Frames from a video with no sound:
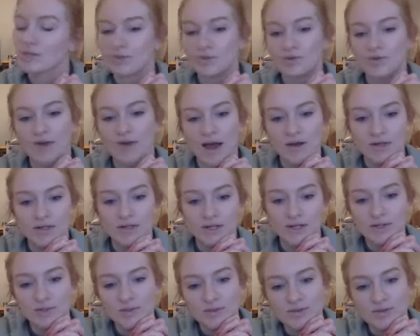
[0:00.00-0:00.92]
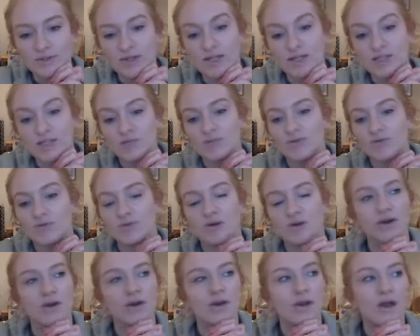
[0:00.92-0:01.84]
was founded. We've since moved
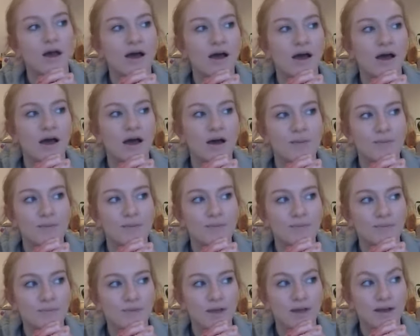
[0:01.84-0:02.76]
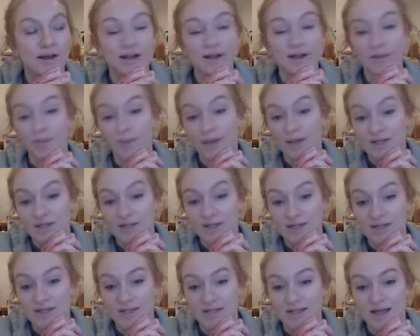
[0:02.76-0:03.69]
on a little bit
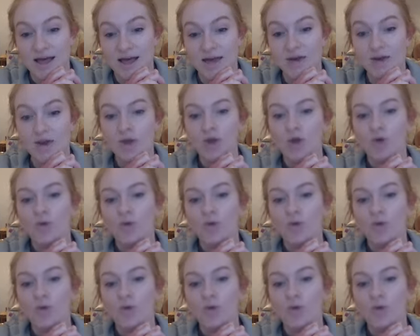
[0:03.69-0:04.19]
since then.